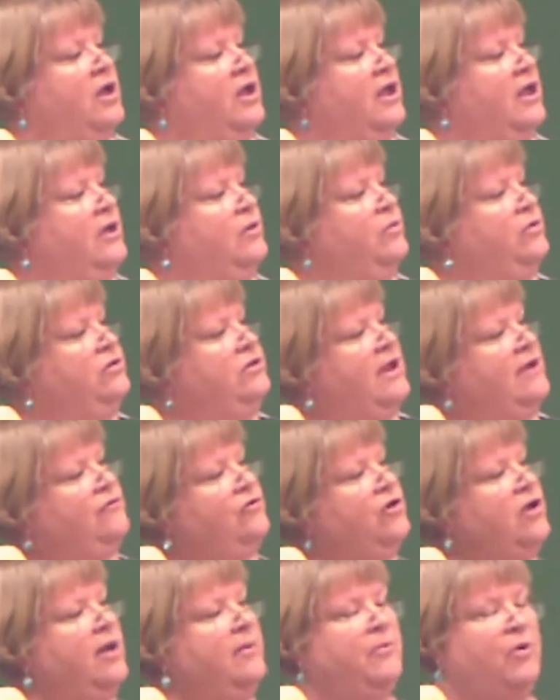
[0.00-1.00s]
it would never
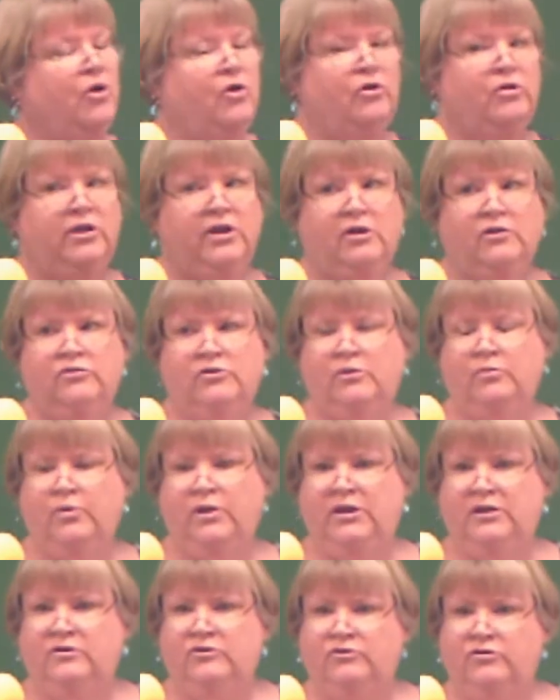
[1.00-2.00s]
come earlier than
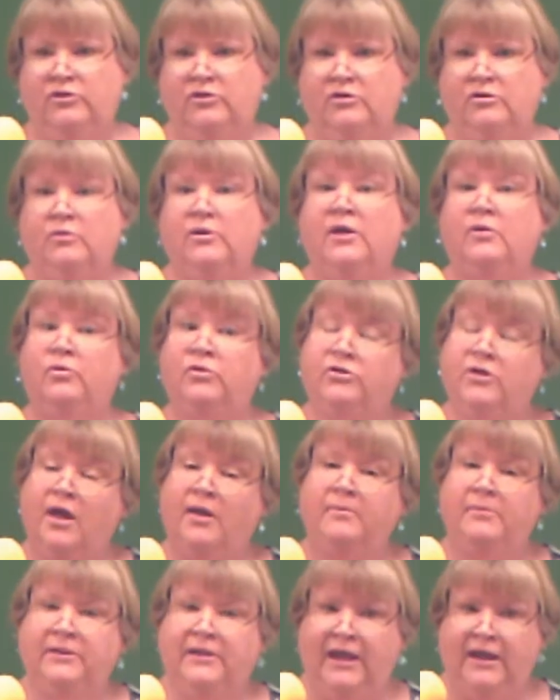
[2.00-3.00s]
when it's due. It would
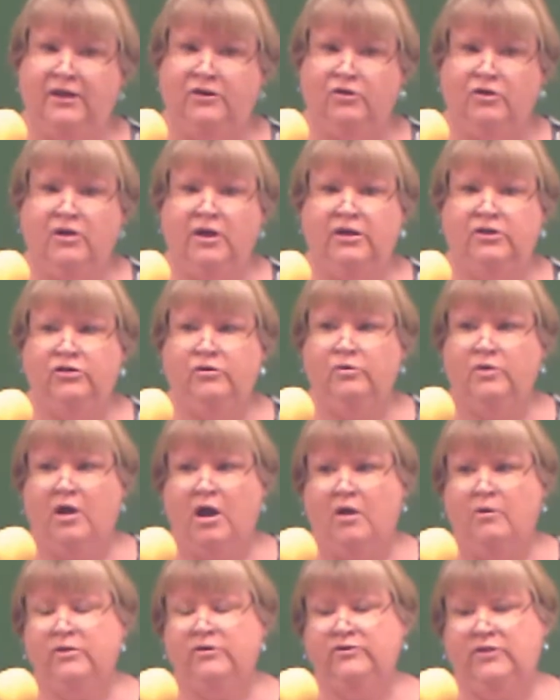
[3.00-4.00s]
come later, and you would
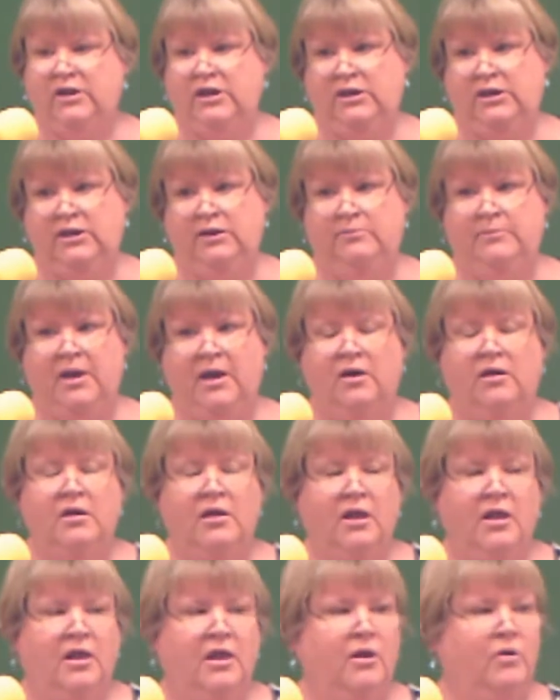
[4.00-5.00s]
always get an email.
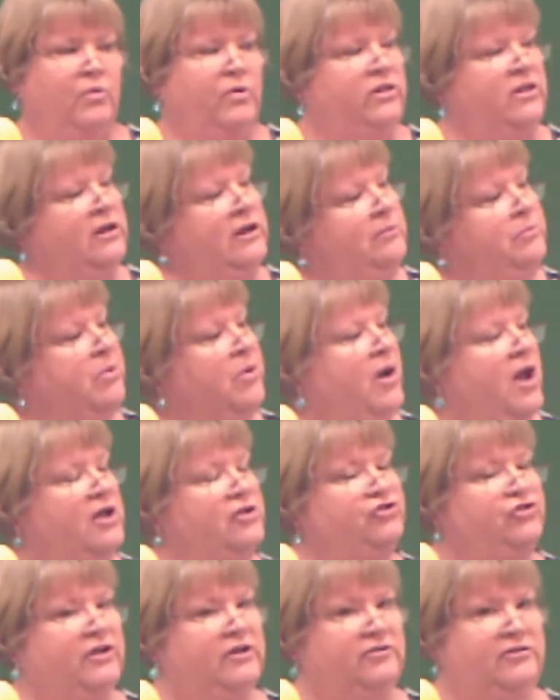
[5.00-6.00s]
With any
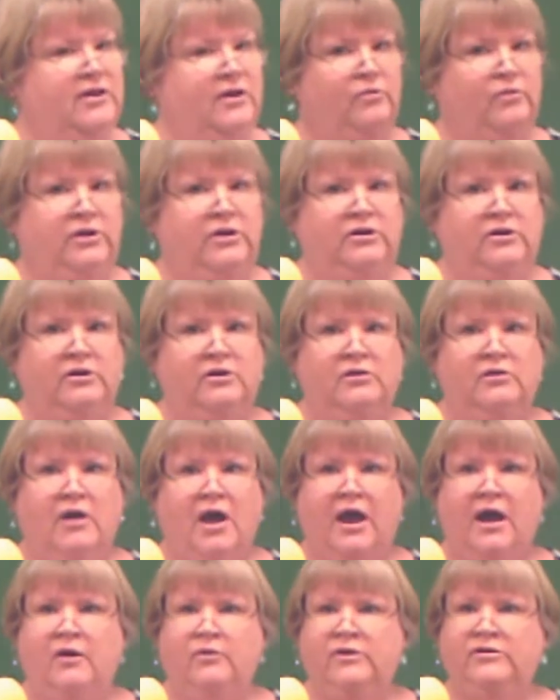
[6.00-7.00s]
projects that we do,
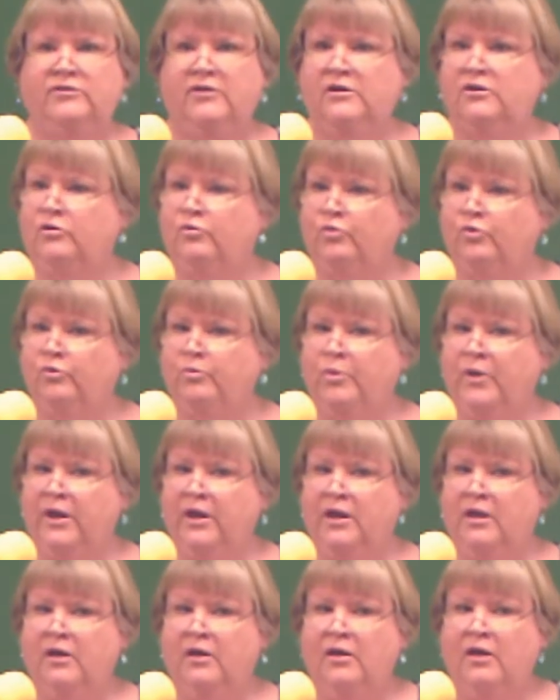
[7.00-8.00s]
I always send a rubric,
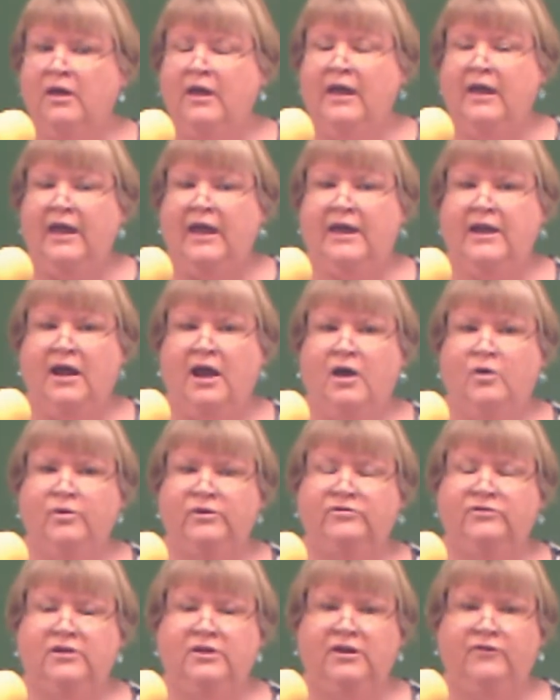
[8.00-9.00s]
and I always
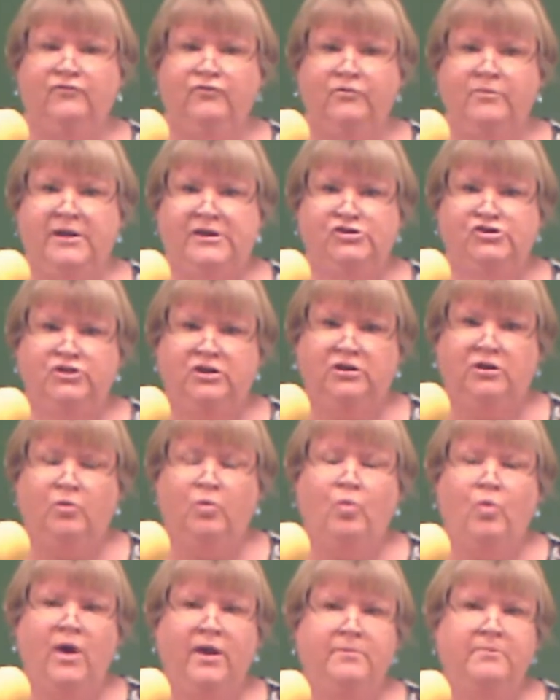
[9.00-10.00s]
send
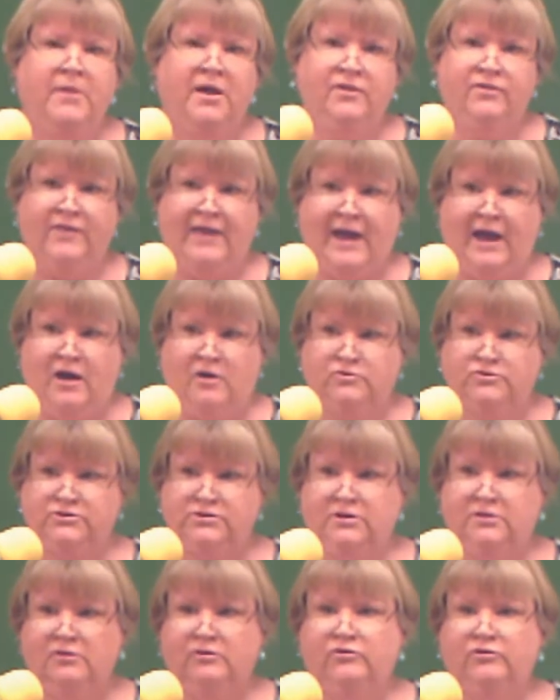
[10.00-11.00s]
information 1 month out.
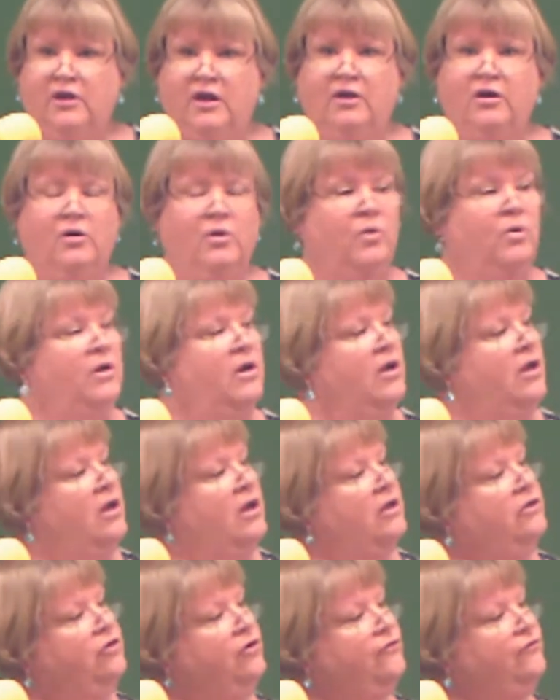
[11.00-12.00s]
So
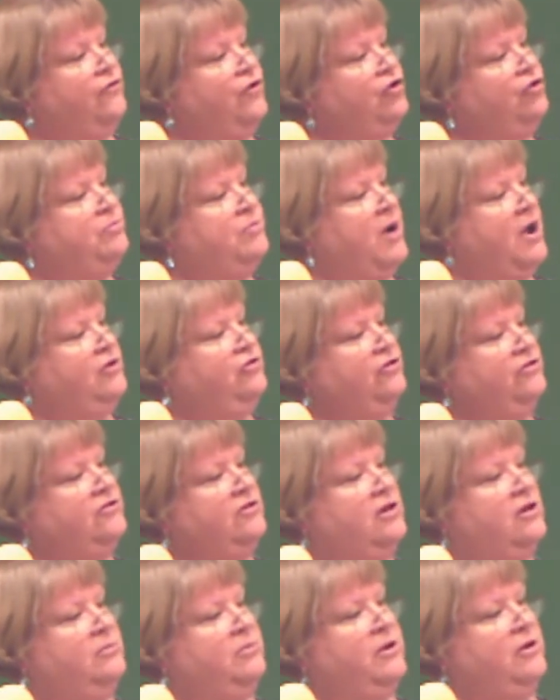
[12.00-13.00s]
your first project is
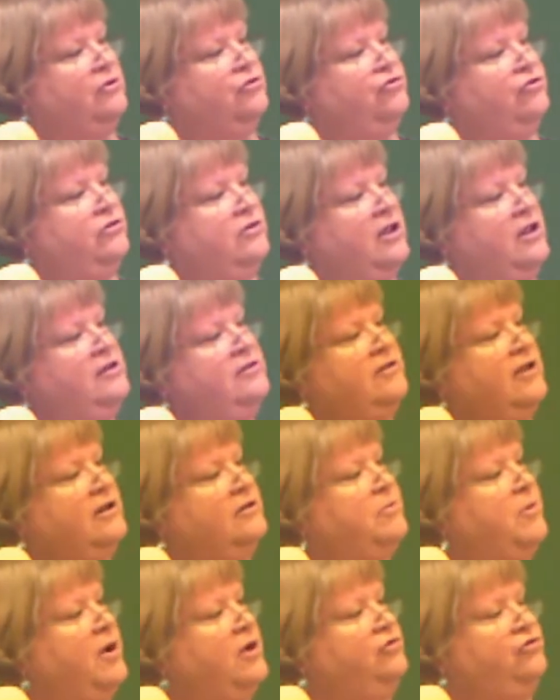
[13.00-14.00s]
going to be your
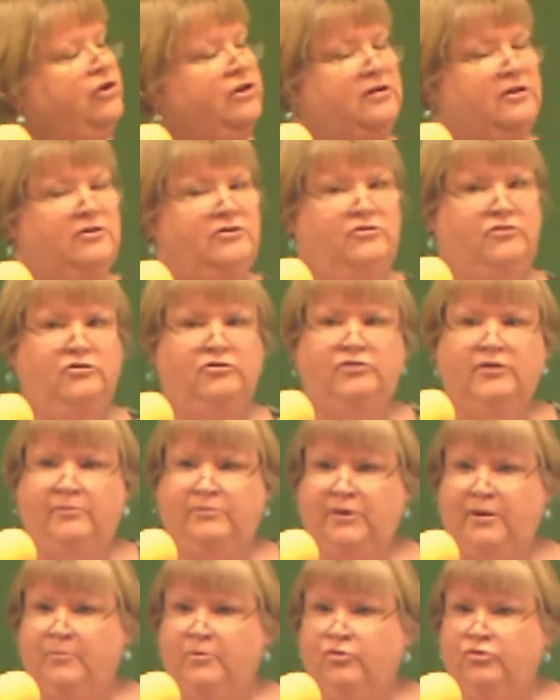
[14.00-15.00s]
insect project. It's due
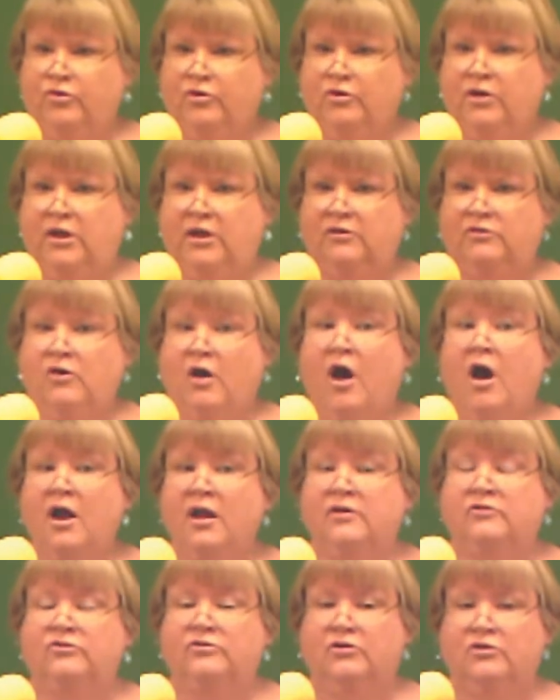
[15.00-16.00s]
September 30th.
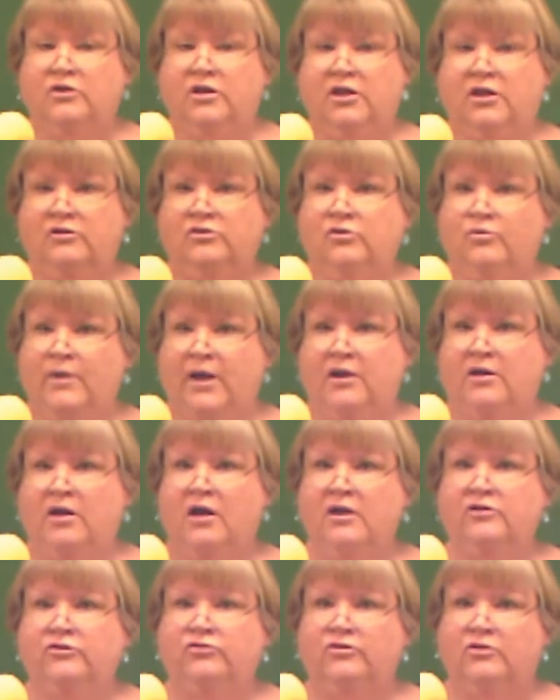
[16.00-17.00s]
August 30th, around
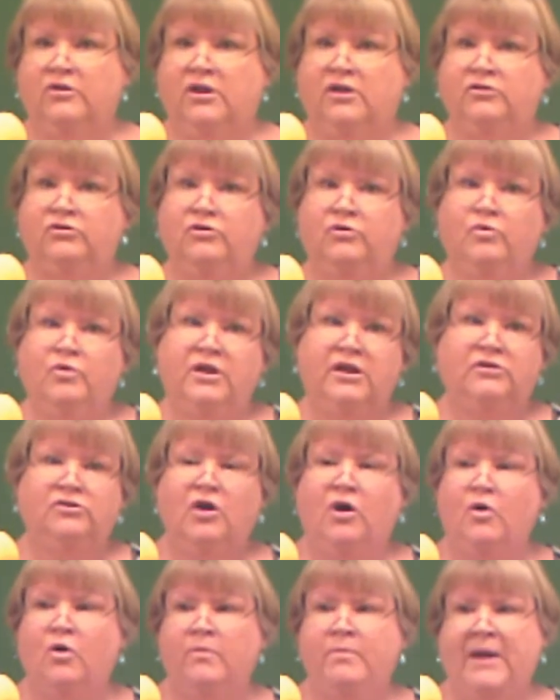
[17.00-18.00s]
August 30th, you will get the
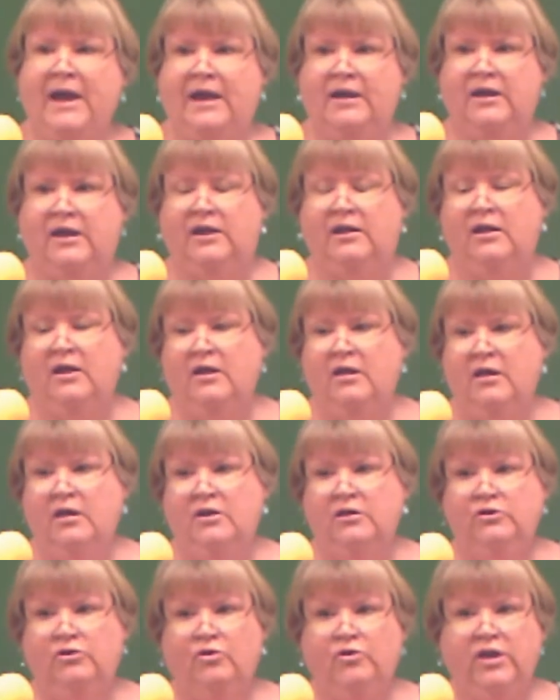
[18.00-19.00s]
whole packet.
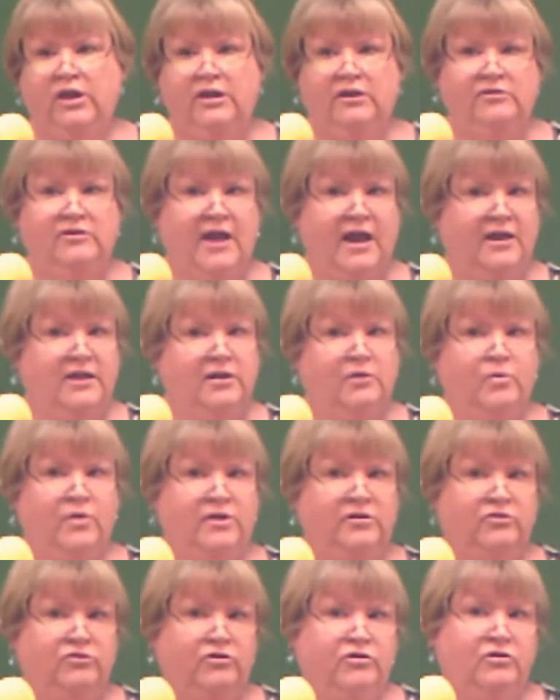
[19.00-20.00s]
You'll get exactly
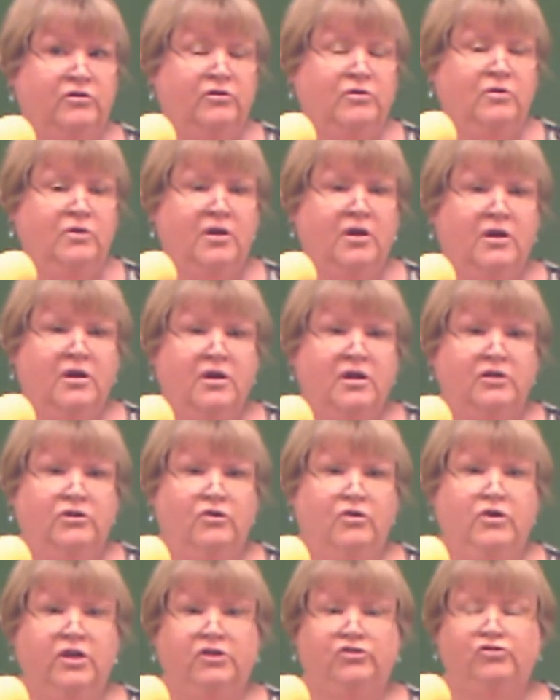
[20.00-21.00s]
what's due.
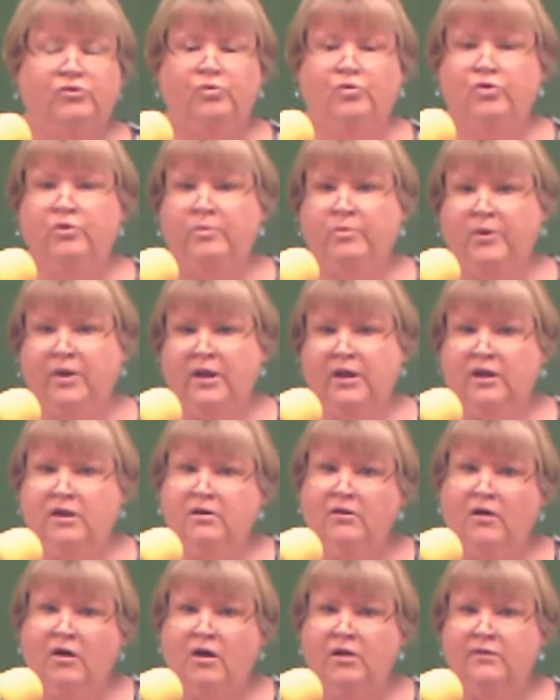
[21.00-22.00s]
You'll get the rubric,
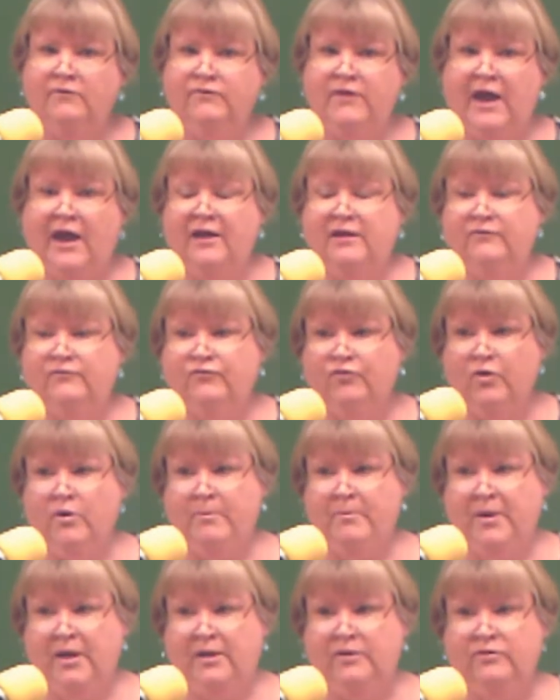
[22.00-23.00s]
all of that for a
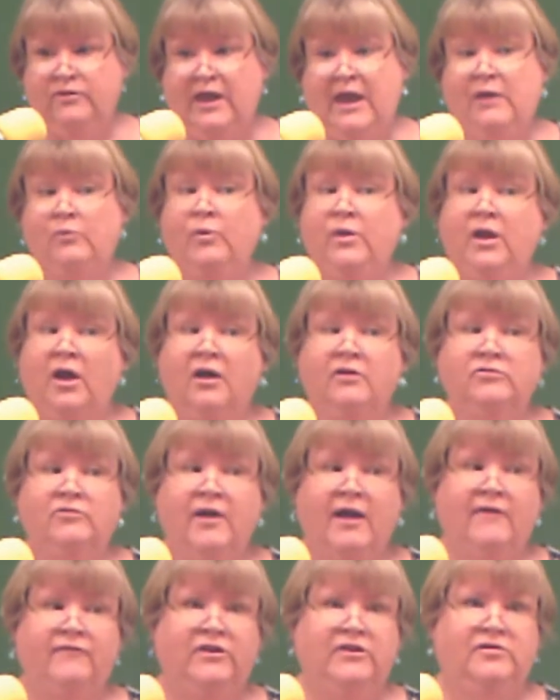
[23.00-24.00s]
month. And we also
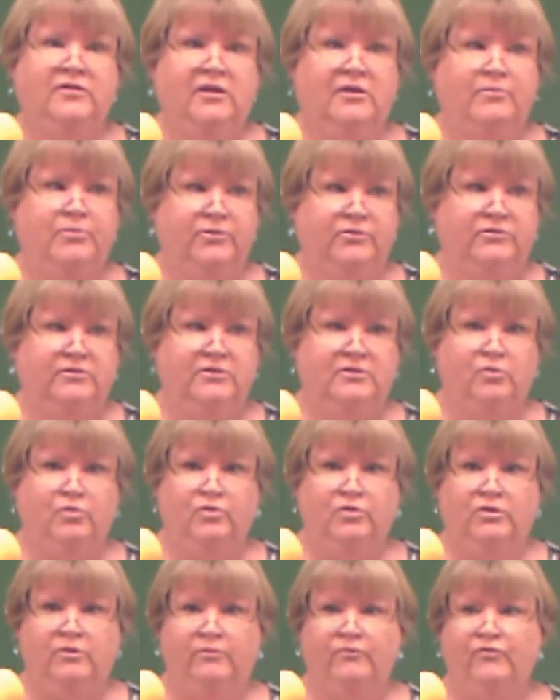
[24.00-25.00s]
have examples in the
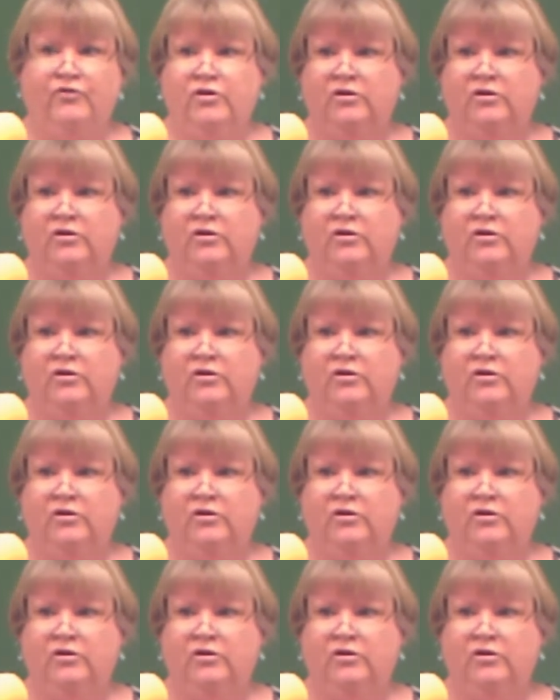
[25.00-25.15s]
room for you